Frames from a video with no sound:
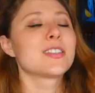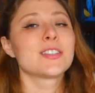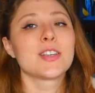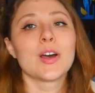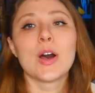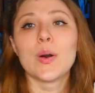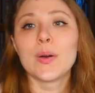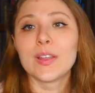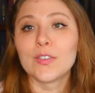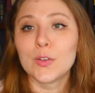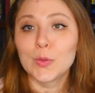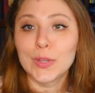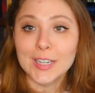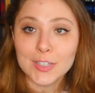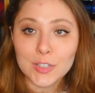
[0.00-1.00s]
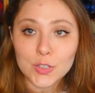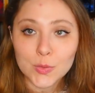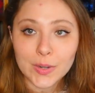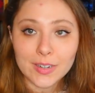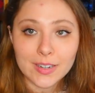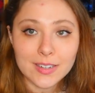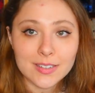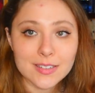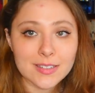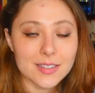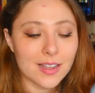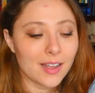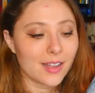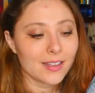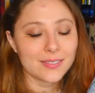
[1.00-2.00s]
So if you'd like to join us,
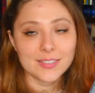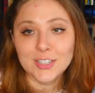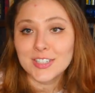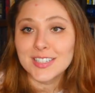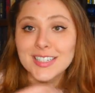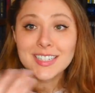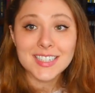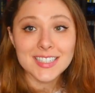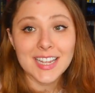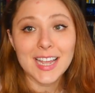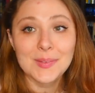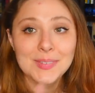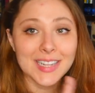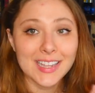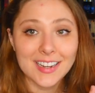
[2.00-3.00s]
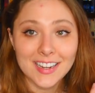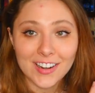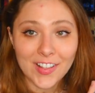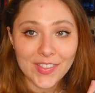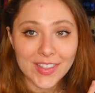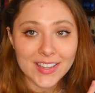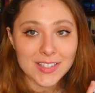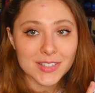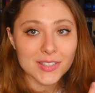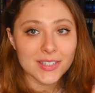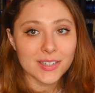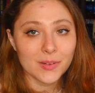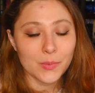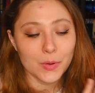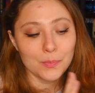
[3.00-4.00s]
uh, there's still time to get in on this.
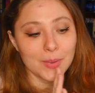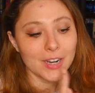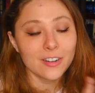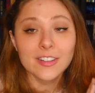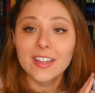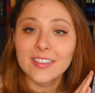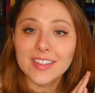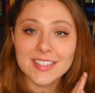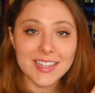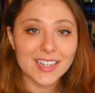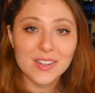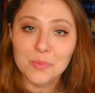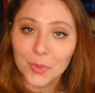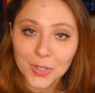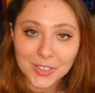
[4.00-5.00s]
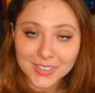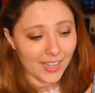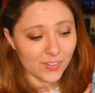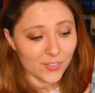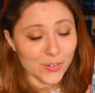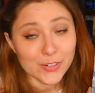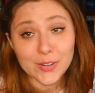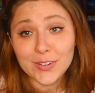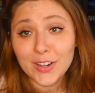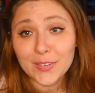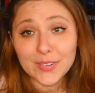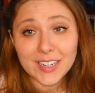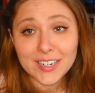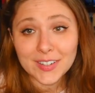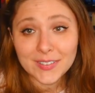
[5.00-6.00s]
We're barely on the second book. If you don't
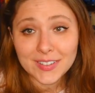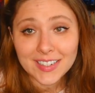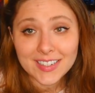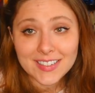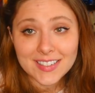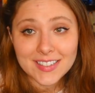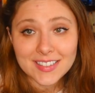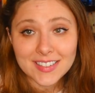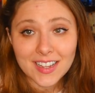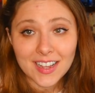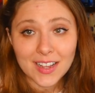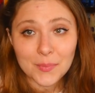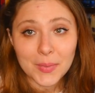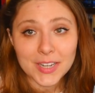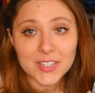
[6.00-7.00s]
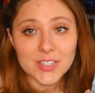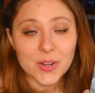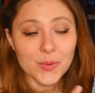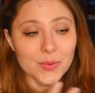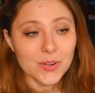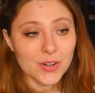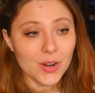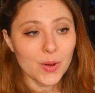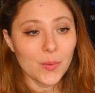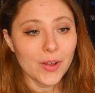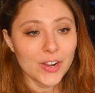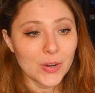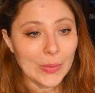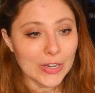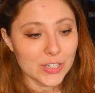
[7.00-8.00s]
already know this, um, I don't know
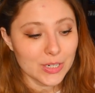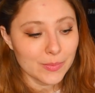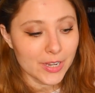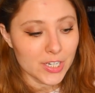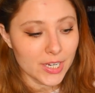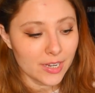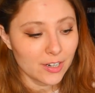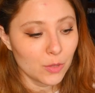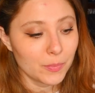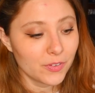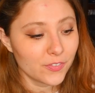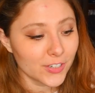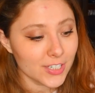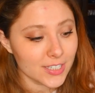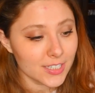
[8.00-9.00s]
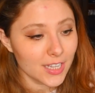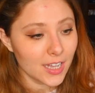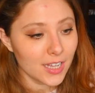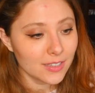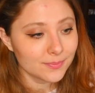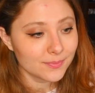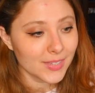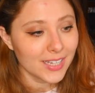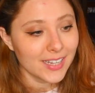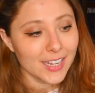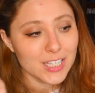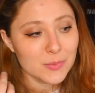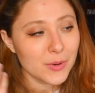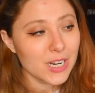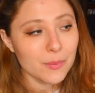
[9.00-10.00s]
why you're watching my channel, but First Law
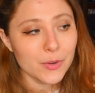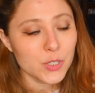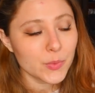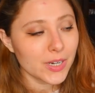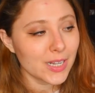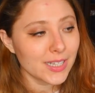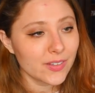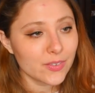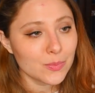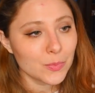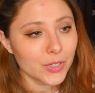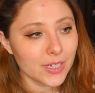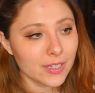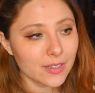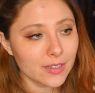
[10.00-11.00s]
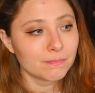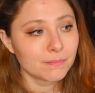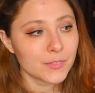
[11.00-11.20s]
is pretty much what I live and breathe.